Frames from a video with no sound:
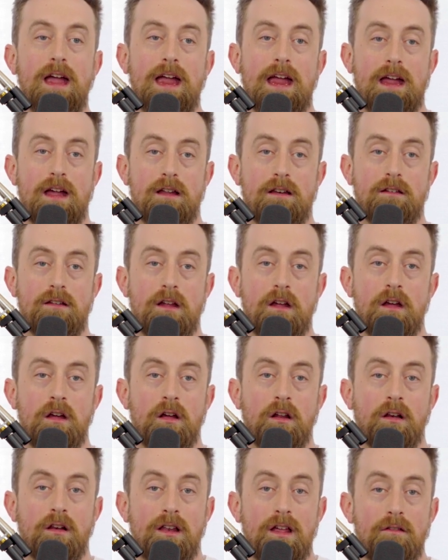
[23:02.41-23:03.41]
and
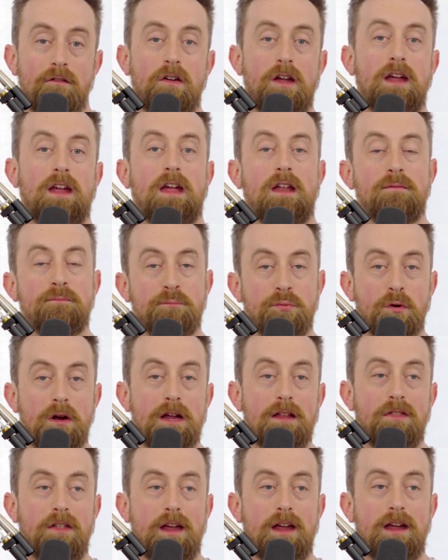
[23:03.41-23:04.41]
living and
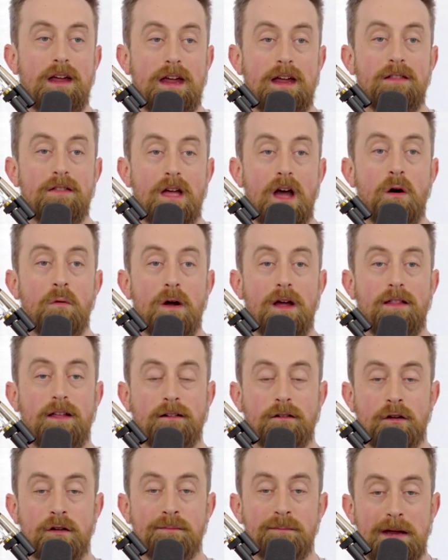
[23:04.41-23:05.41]
breathing in that way. And
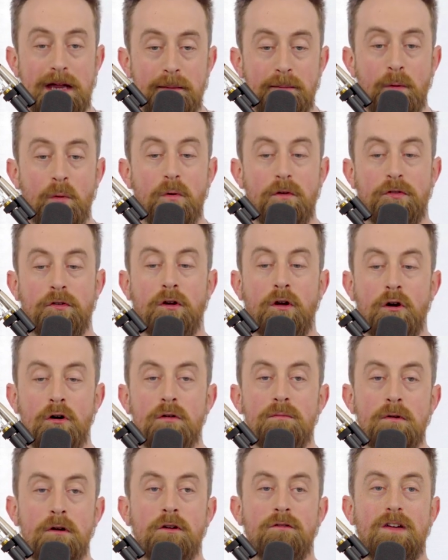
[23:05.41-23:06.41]
like, there's people with their
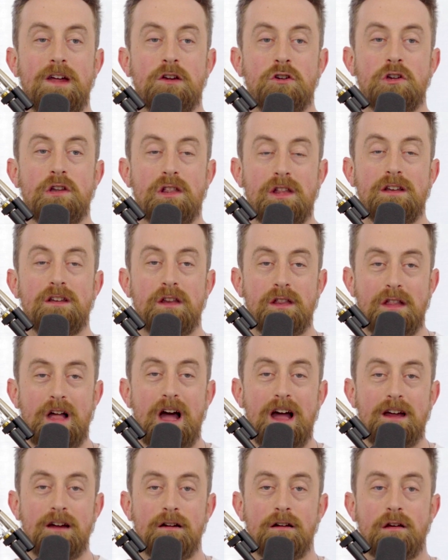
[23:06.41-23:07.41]
own motivations and
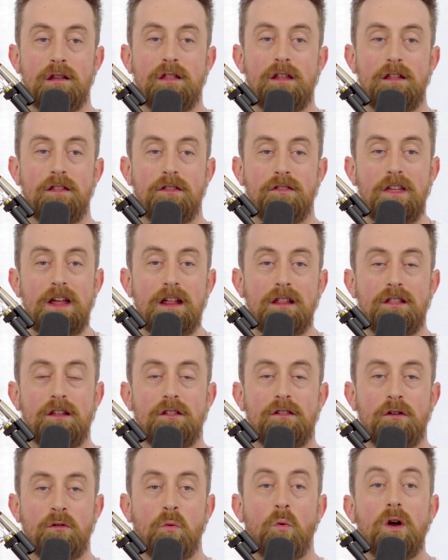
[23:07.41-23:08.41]
desires, that things
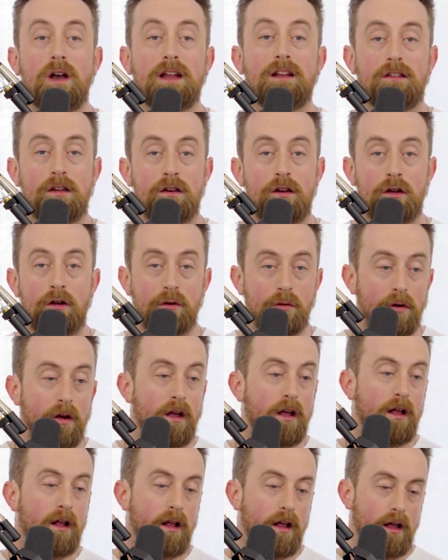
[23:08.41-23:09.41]
that they're wanting to do,
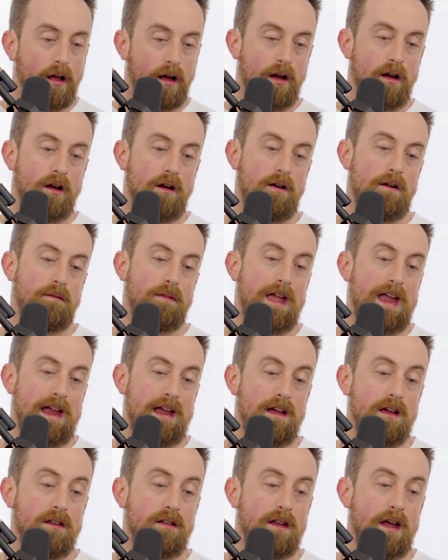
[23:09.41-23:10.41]

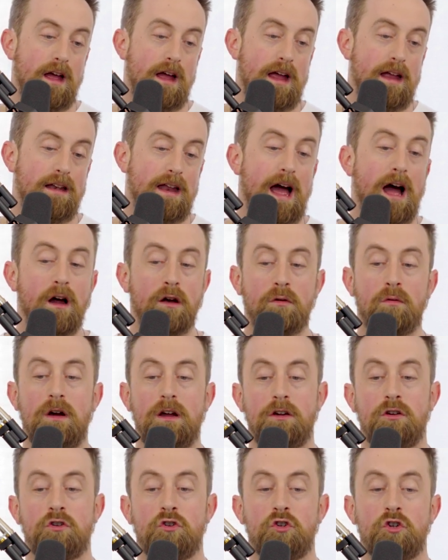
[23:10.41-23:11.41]
and how do
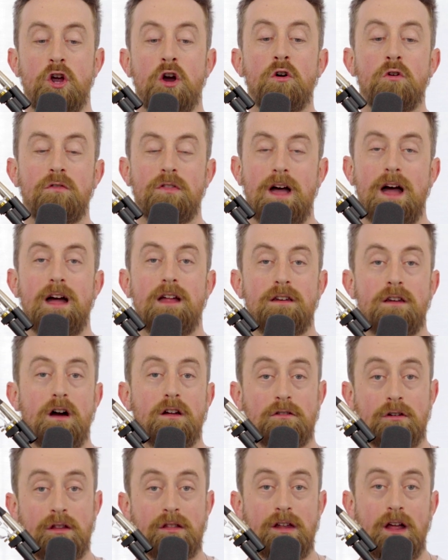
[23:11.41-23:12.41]
I show that and
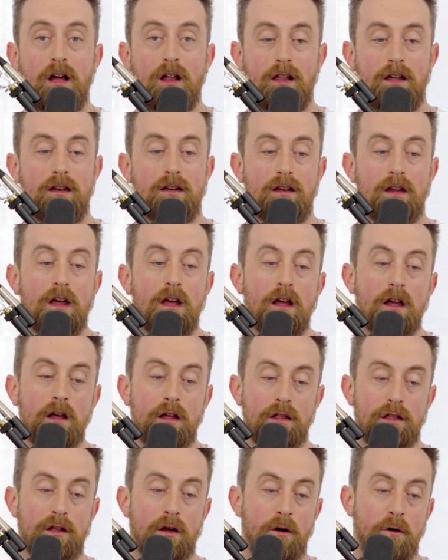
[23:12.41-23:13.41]
not just tell it?
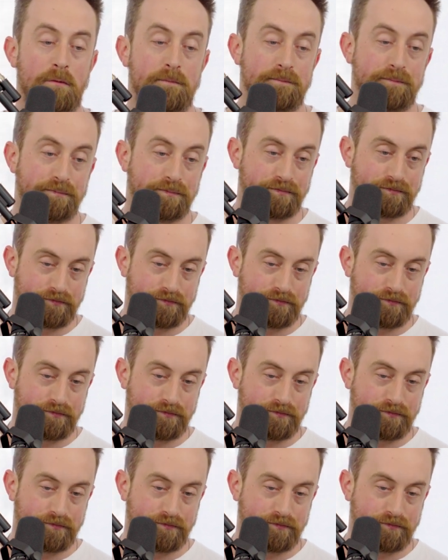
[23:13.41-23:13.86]
So